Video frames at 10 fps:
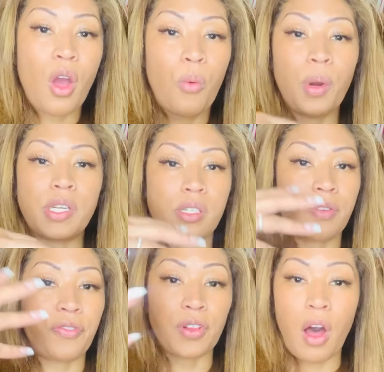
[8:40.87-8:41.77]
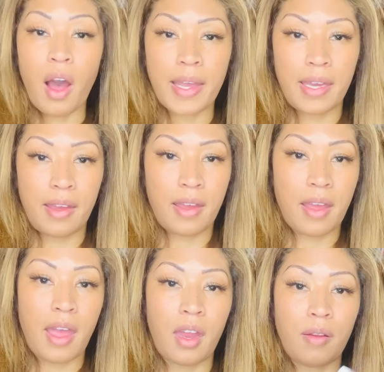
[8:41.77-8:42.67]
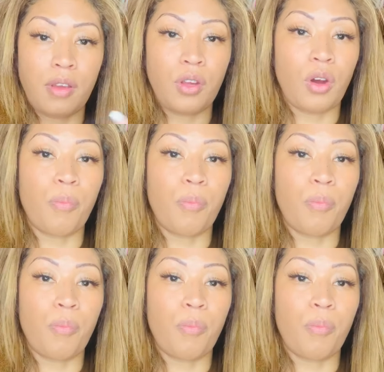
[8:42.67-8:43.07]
which is vlogging and, you know,